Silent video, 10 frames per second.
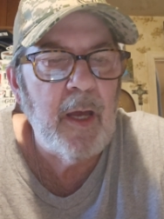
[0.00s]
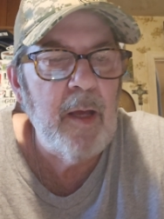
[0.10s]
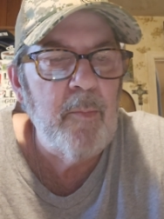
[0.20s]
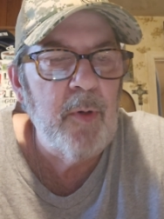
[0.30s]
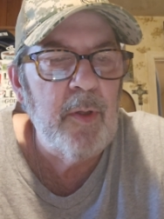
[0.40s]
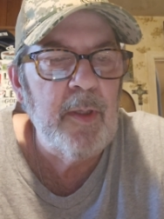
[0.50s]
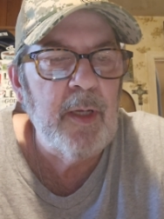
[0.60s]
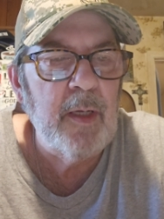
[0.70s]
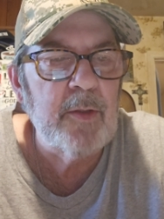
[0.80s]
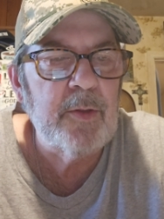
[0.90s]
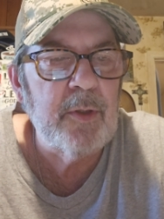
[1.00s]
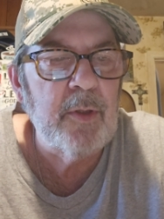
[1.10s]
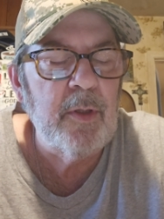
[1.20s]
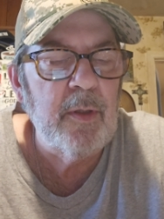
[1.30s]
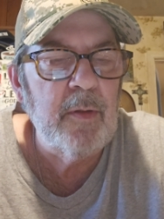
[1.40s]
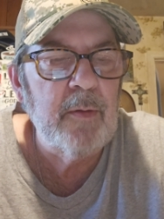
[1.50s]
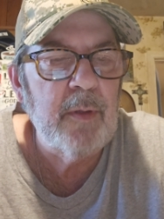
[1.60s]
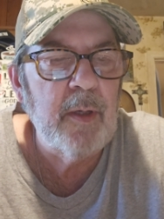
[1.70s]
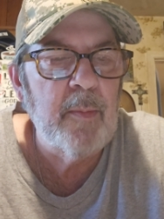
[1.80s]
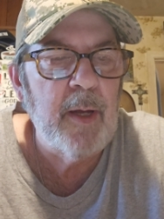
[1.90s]
I'm really not sure
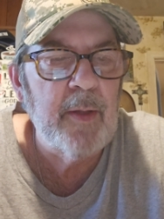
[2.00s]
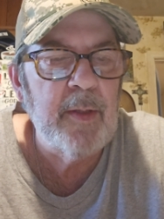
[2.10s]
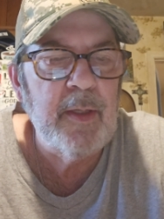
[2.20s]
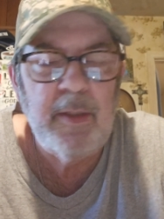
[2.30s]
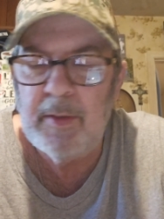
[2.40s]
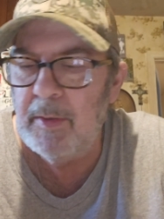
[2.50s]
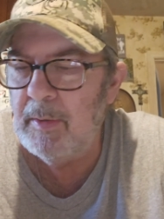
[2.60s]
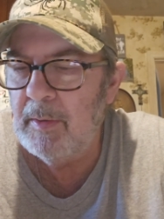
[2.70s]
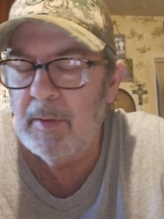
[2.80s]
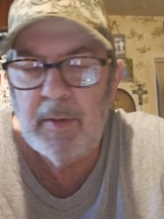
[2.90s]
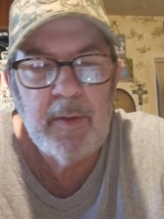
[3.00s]
about this.